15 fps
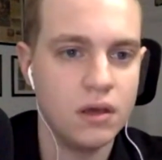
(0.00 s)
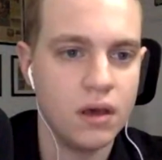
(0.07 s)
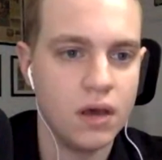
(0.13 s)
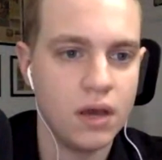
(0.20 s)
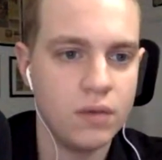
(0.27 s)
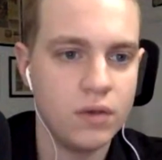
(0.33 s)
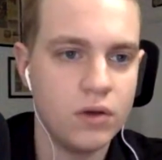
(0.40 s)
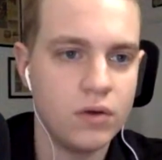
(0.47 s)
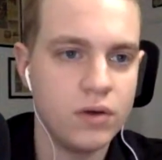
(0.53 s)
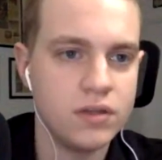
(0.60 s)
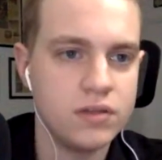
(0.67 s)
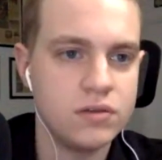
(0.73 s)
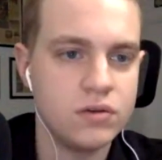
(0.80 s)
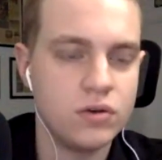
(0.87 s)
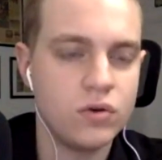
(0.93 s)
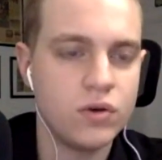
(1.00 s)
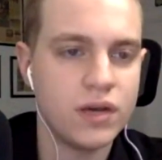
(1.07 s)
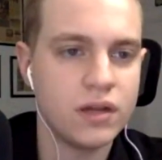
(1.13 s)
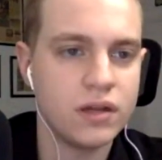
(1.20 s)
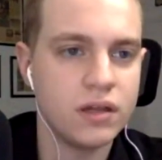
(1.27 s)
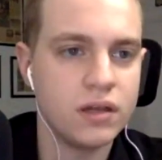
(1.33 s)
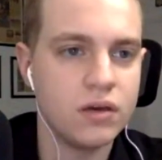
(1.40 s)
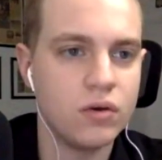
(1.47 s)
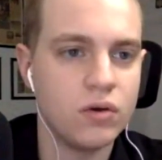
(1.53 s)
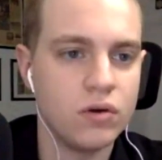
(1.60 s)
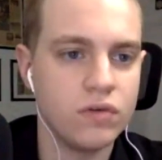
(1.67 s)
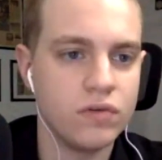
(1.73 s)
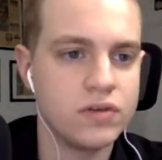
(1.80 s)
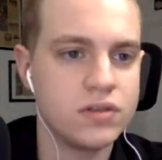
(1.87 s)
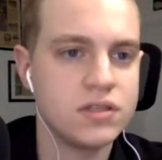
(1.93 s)
I'm going to quickly go
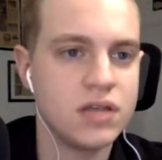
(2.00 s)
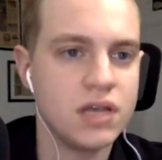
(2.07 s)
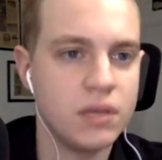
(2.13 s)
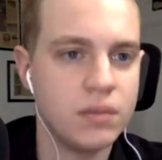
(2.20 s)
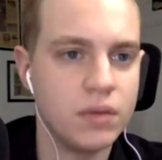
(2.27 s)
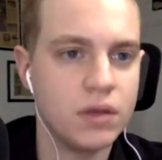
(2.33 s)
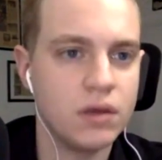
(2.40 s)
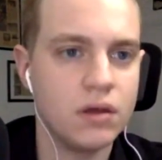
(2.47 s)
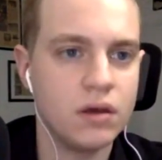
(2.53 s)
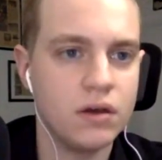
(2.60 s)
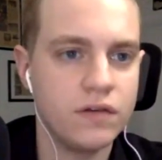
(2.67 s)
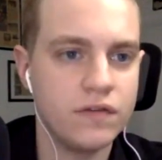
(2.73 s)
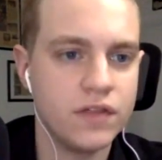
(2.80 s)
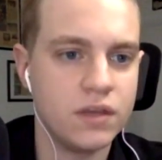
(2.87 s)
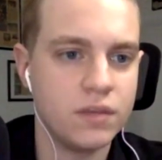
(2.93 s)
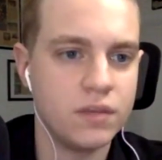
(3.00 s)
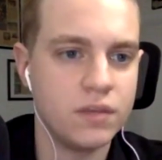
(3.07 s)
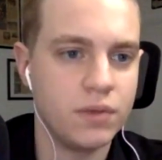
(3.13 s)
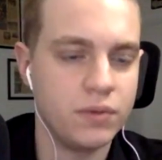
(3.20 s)
over some of the